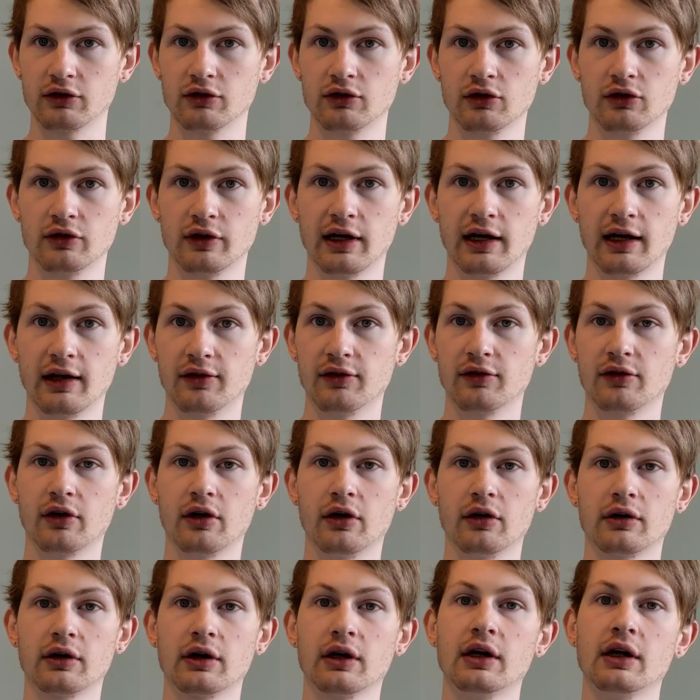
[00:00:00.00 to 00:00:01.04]
it to the
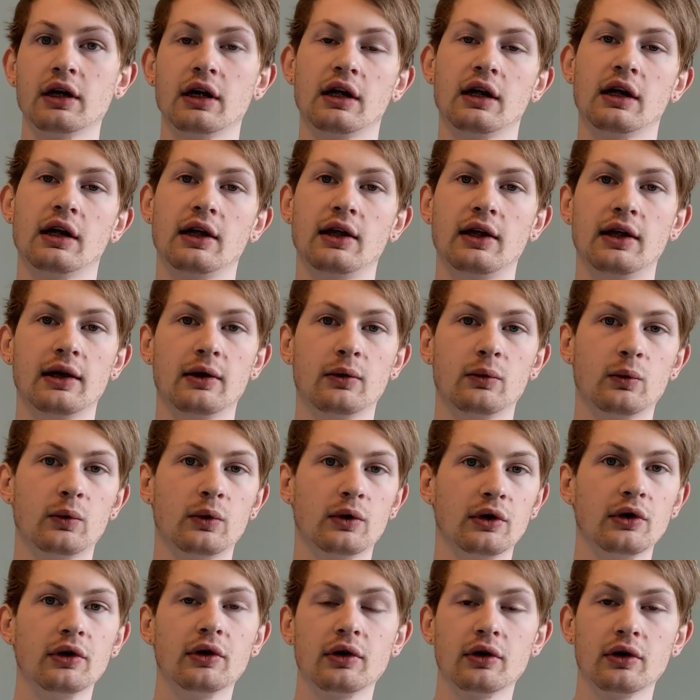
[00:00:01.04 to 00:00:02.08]
headstock, it
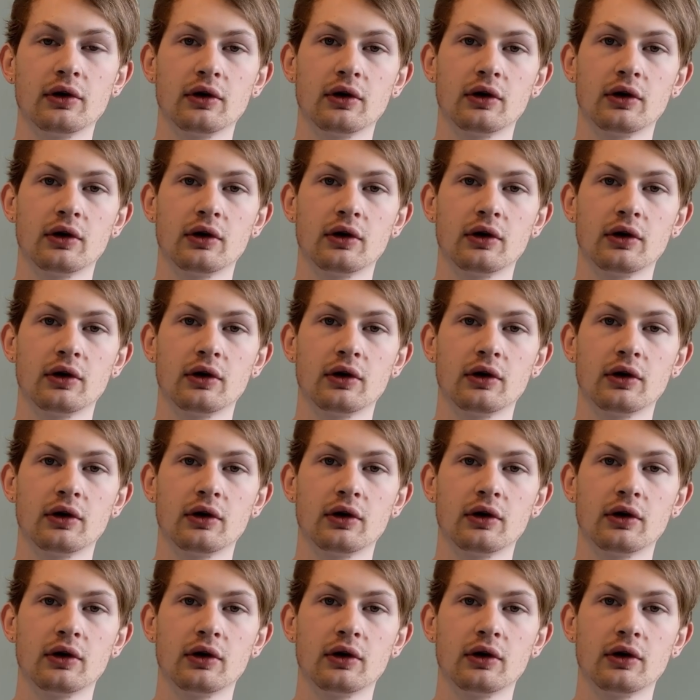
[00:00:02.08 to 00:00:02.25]
would